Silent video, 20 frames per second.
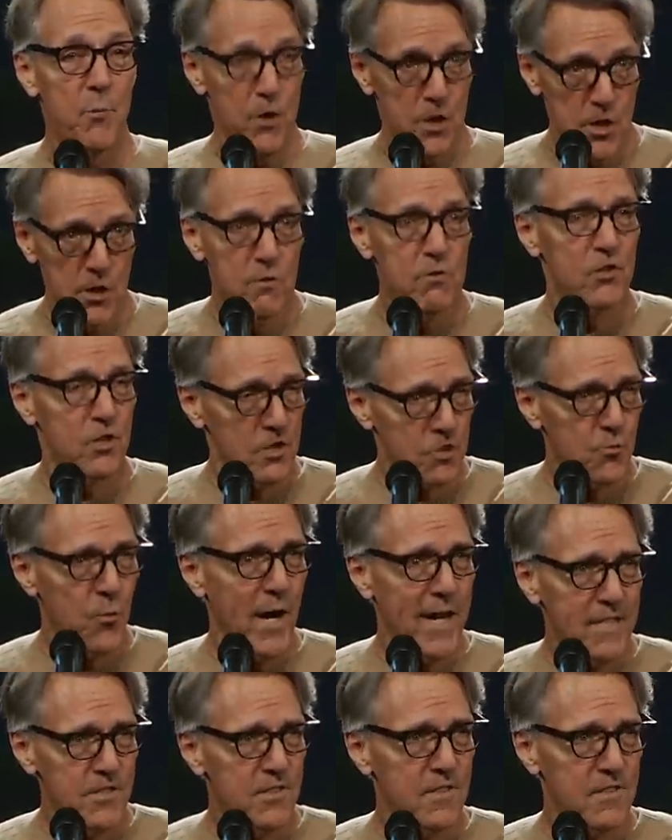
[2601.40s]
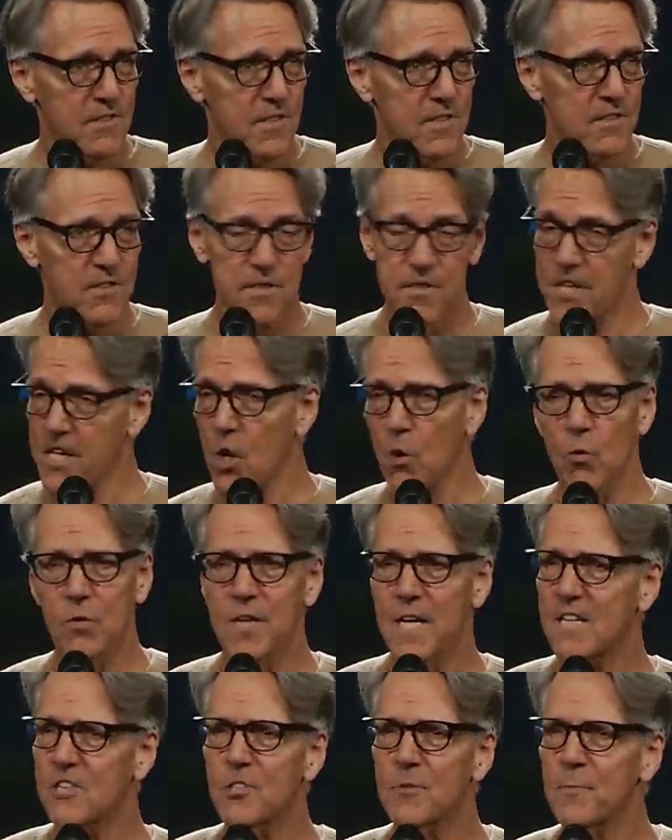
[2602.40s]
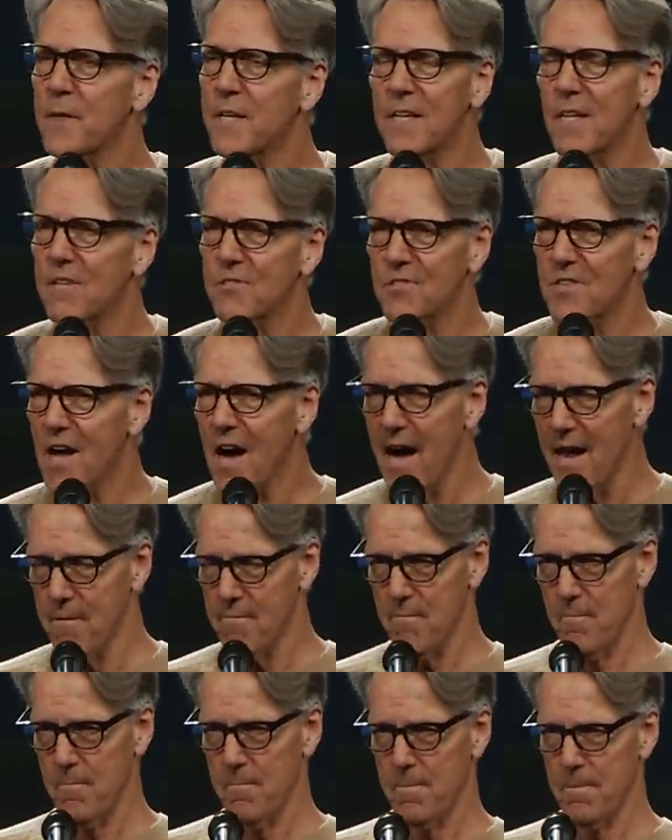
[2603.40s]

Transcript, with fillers: produces righteousness. The Old Testament does not.